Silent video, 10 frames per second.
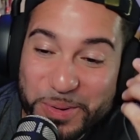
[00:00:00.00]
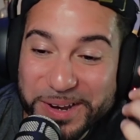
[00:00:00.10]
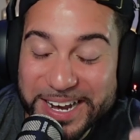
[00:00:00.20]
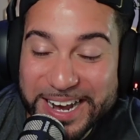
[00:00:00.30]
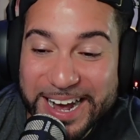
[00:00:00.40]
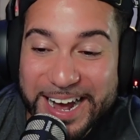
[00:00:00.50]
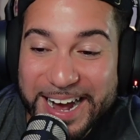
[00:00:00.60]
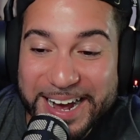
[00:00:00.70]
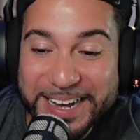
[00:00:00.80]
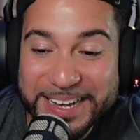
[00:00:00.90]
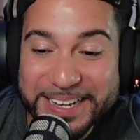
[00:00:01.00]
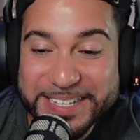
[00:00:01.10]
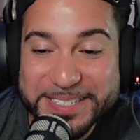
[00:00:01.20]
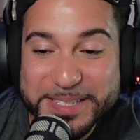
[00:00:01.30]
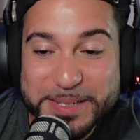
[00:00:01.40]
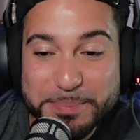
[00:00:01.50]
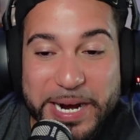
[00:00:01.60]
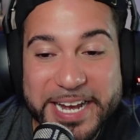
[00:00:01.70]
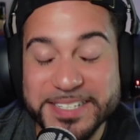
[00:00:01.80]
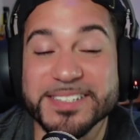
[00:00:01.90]
So this is
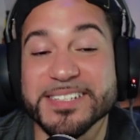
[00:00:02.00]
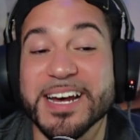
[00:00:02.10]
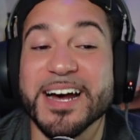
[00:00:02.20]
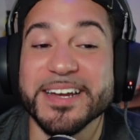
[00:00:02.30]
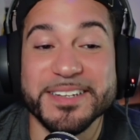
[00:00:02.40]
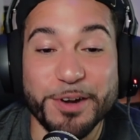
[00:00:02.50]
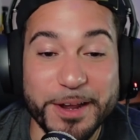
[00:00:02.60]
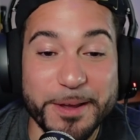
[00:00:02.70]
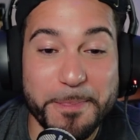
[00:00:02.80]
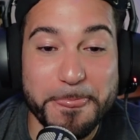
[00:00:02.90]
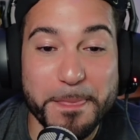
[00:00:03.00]
bias aside, right?